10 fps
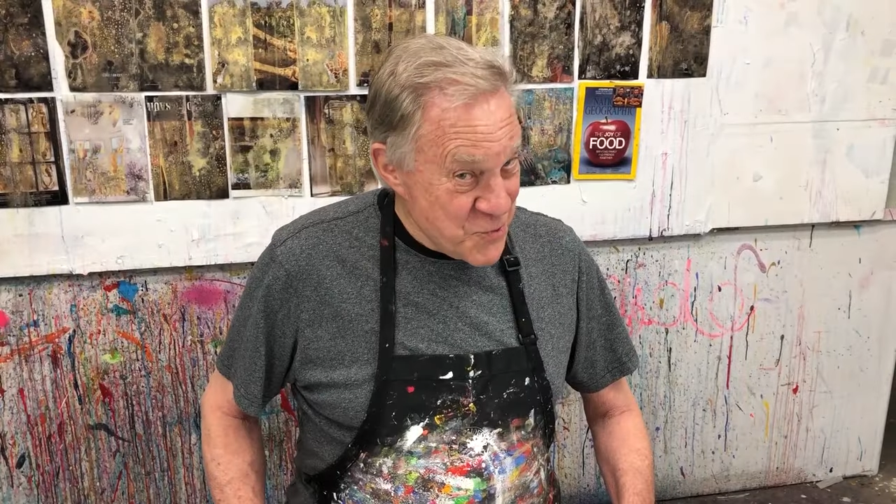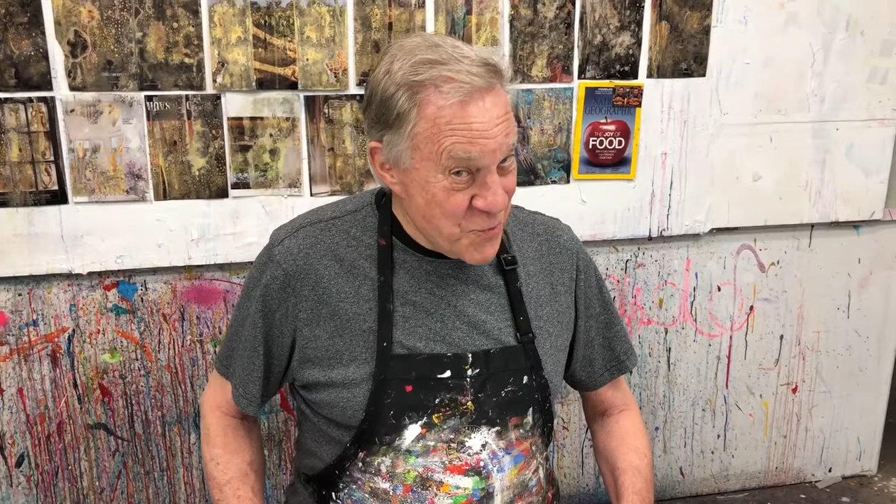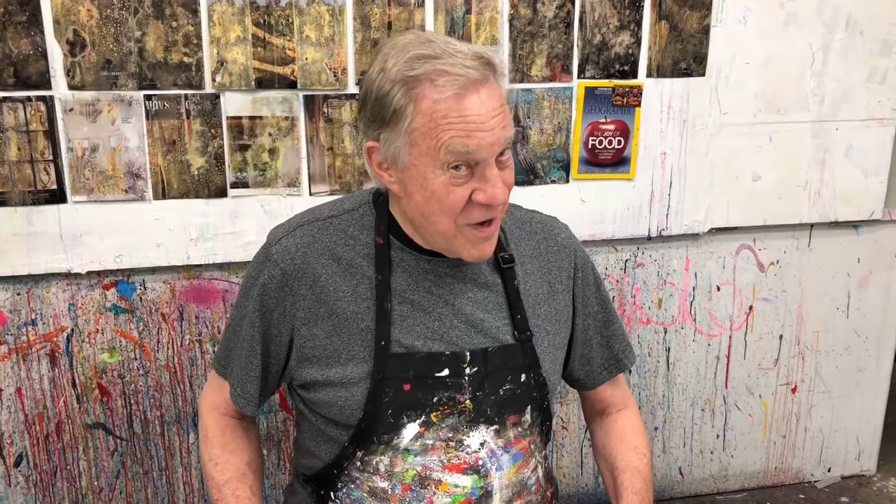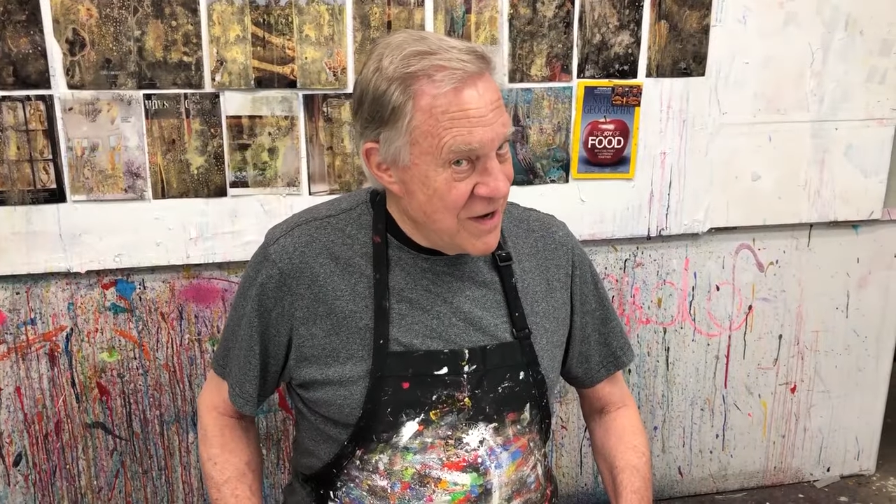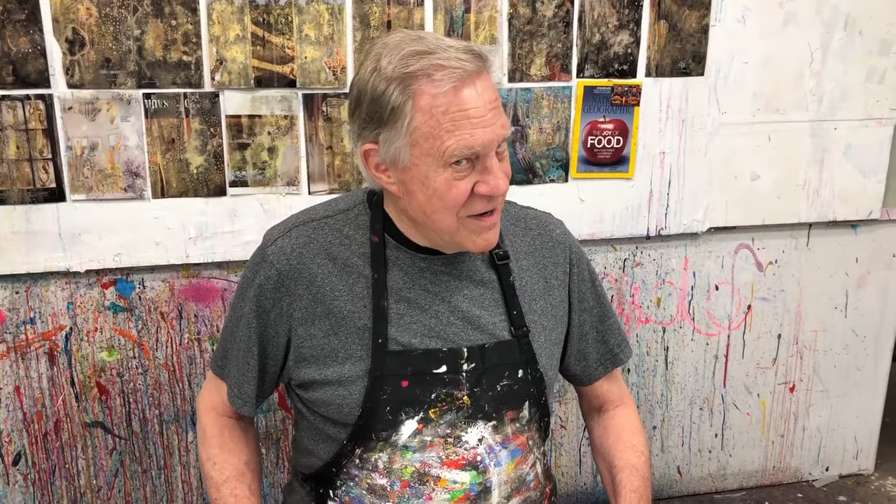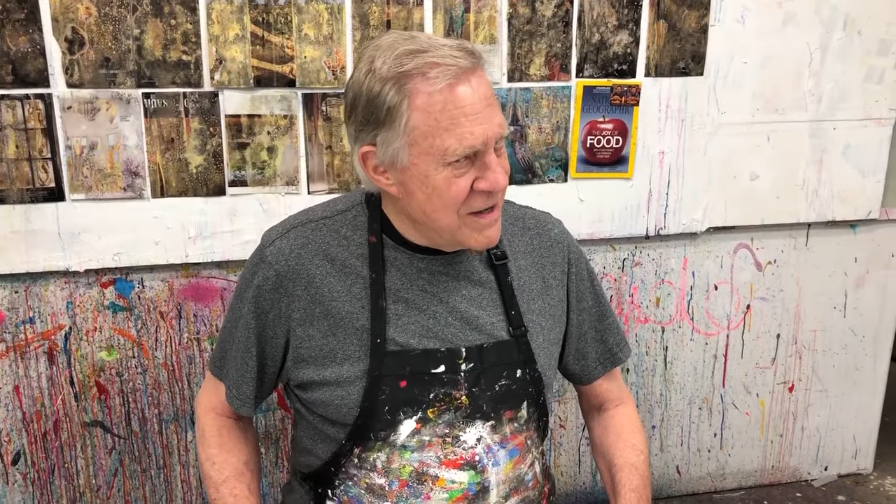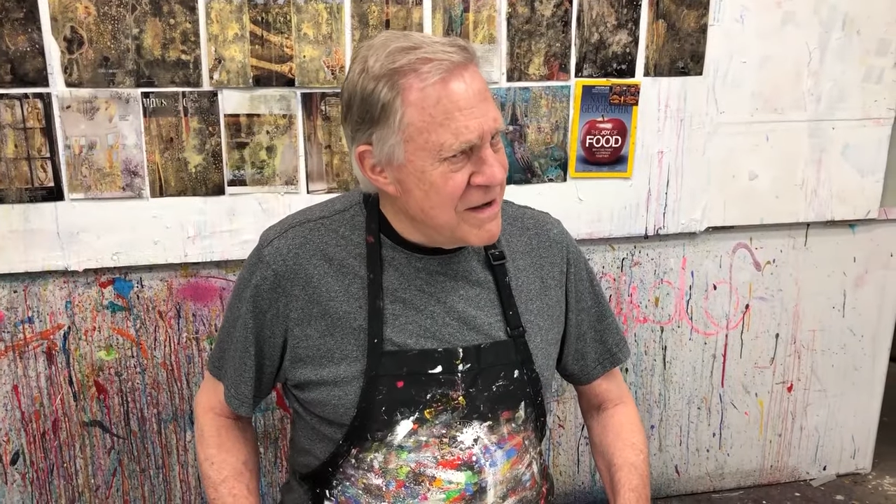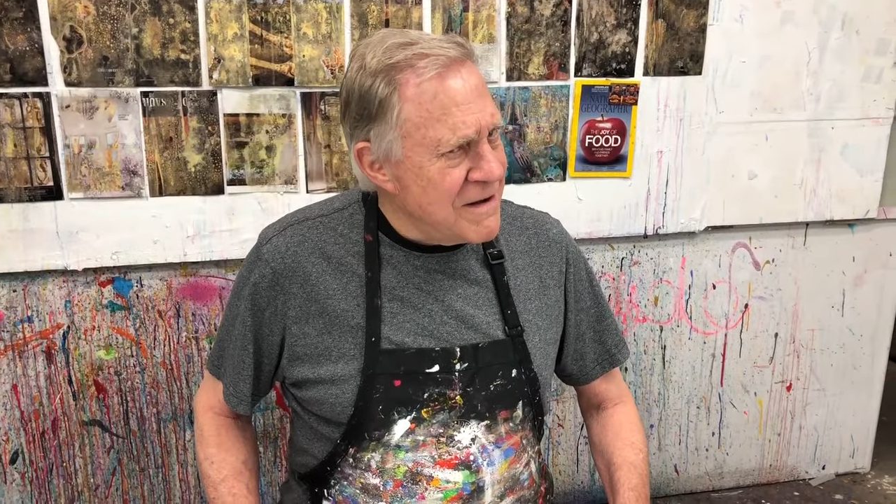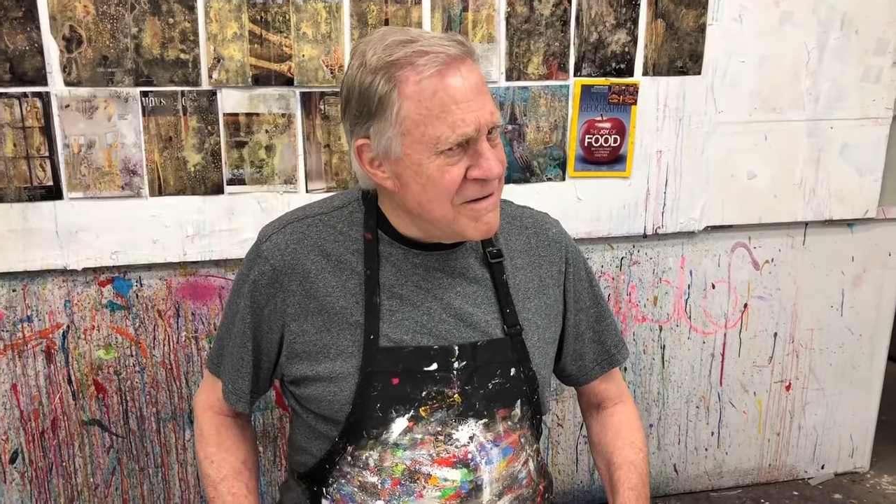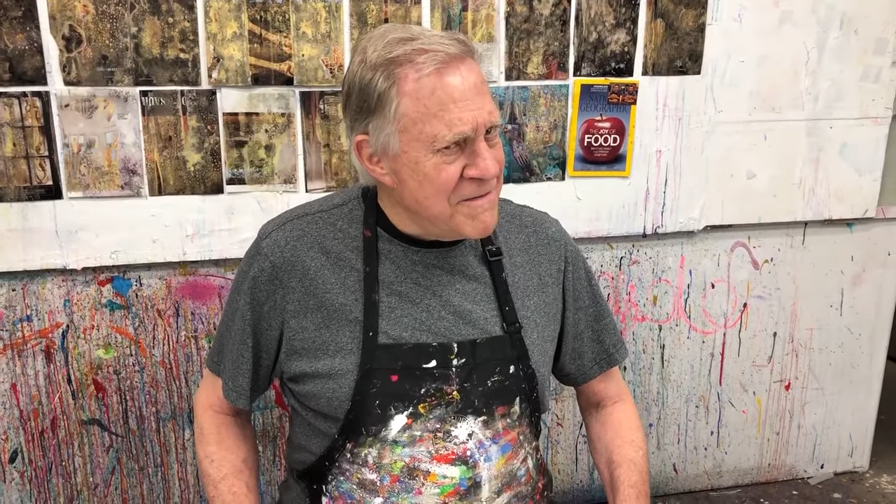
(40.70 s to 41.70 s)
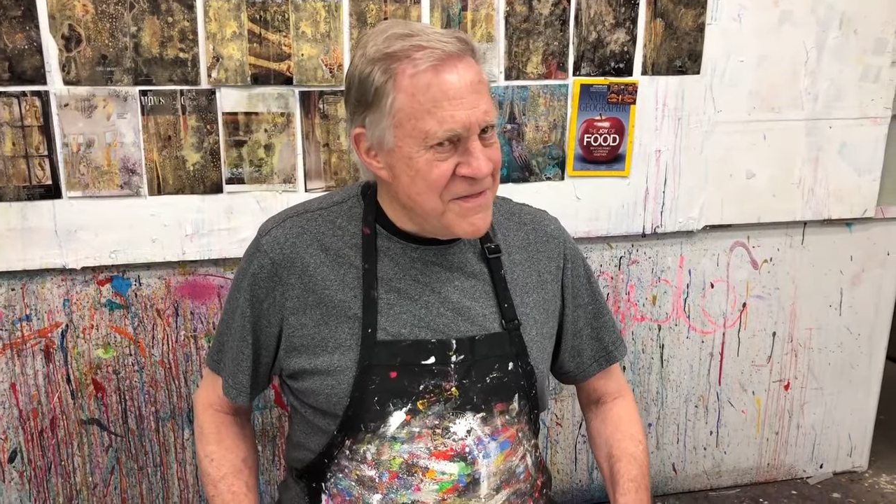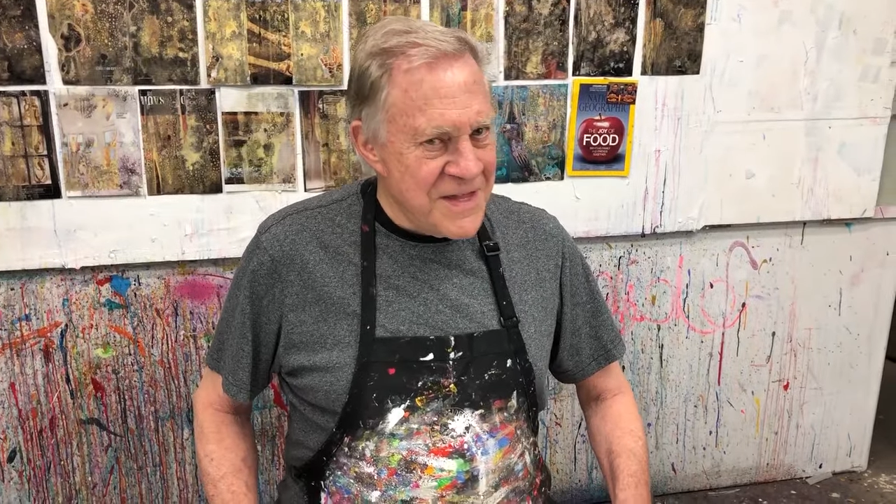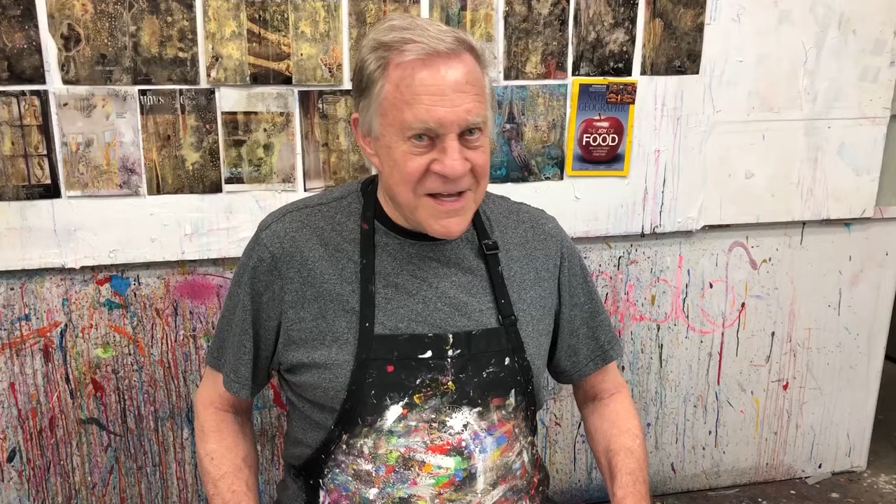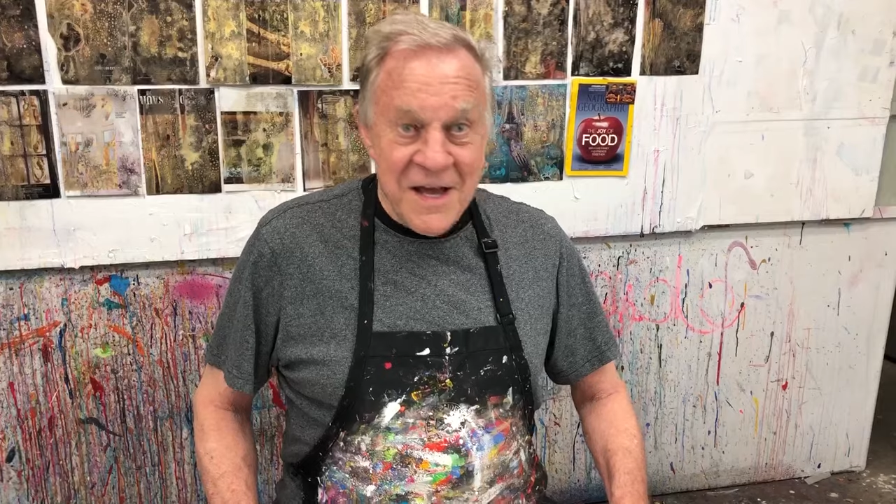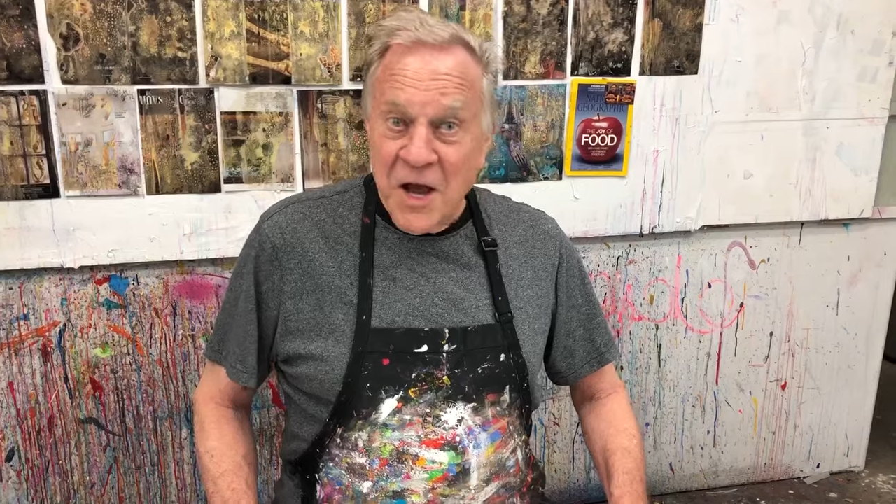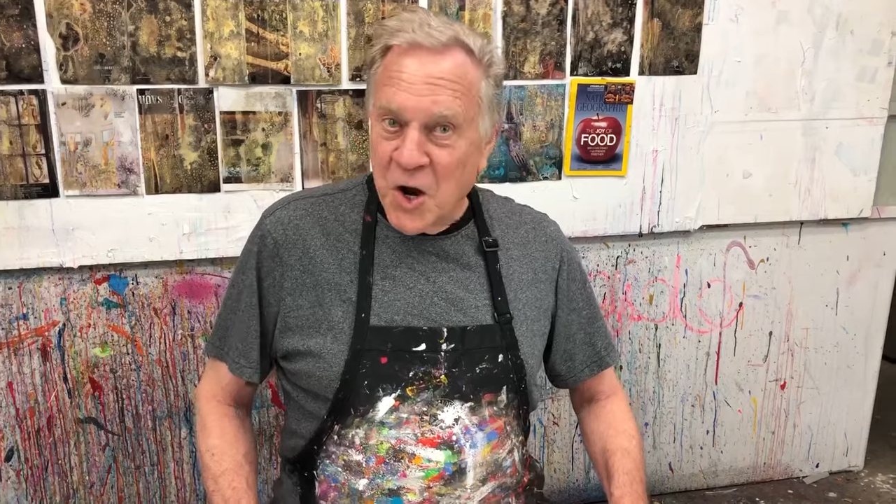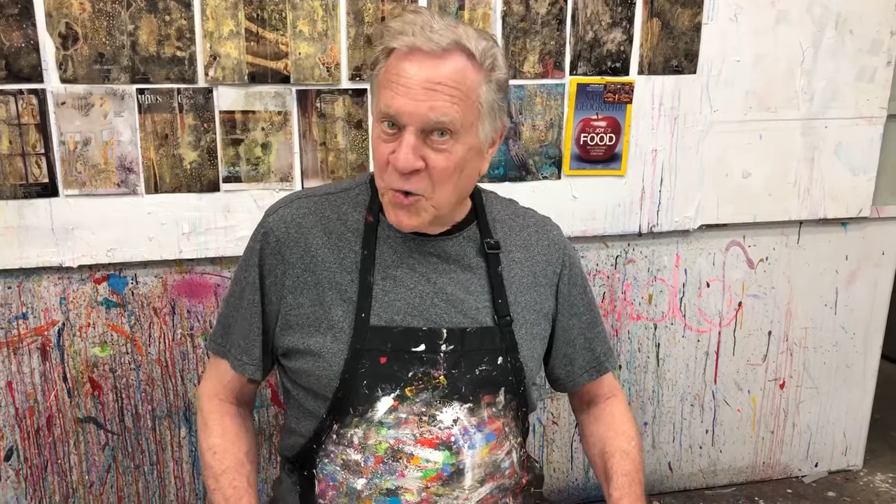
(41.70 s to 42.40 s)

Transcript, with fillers: you love the